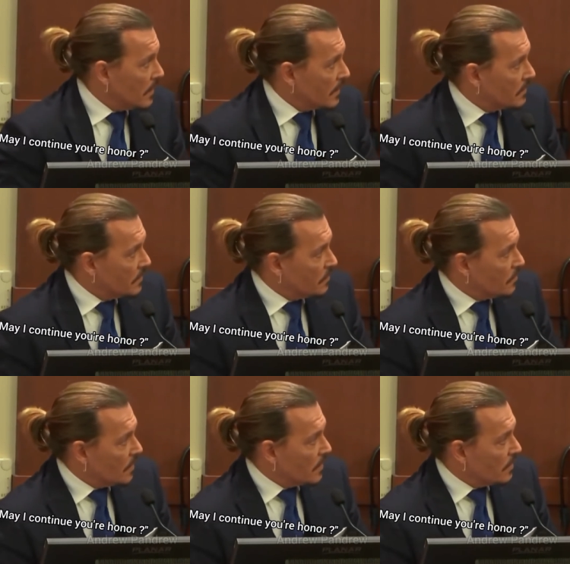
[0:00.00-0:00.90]
May, may I
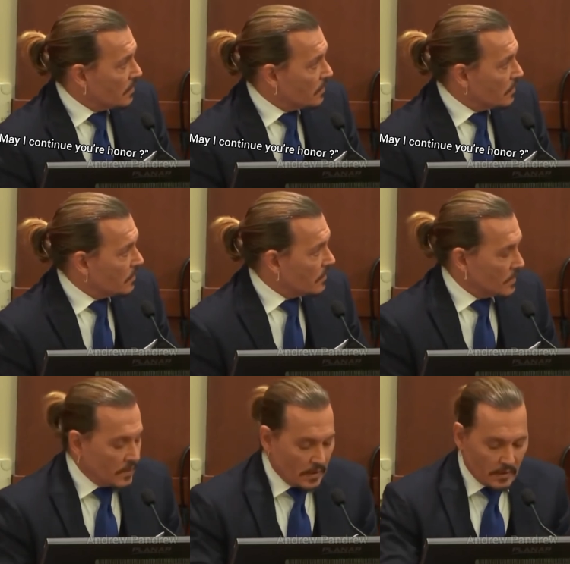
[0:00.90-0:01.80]
continue, Your Honor? Yes,
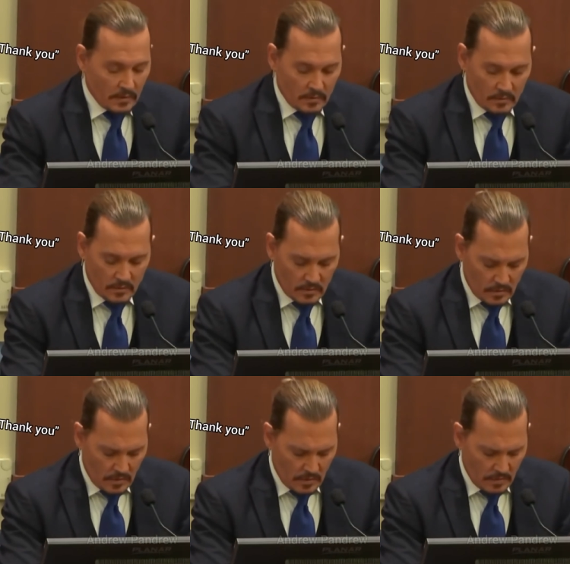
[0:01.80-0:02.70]
sir. Thank
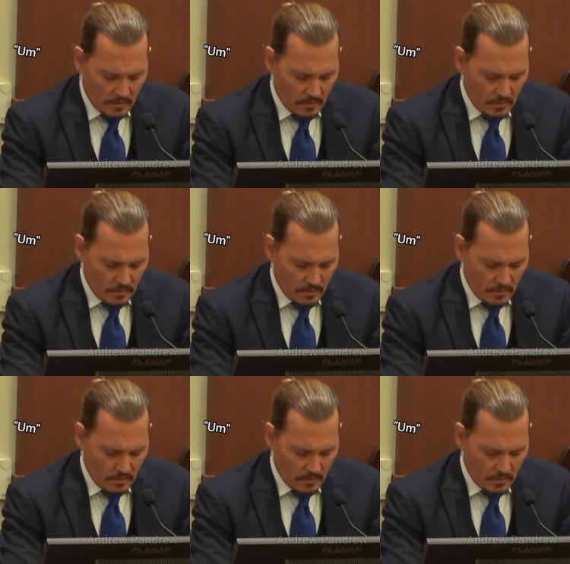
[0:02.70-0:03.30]
you. Um, he has